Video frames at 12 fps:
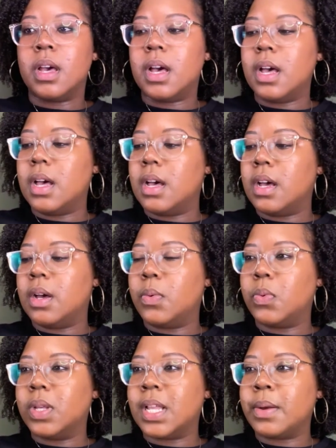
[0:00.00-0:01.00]

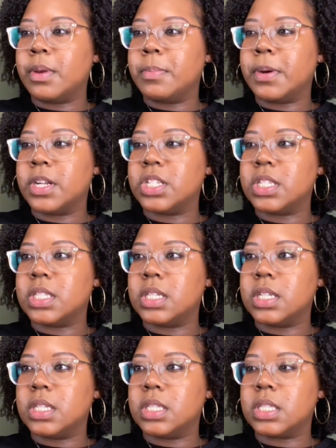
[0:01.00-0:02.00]
Will I repurchase
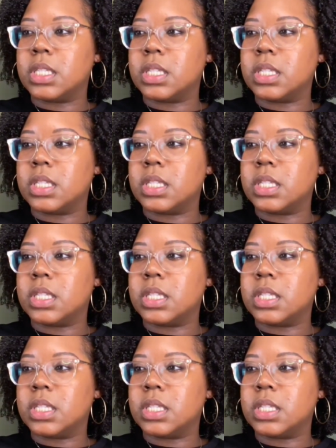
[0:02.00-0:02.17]
this?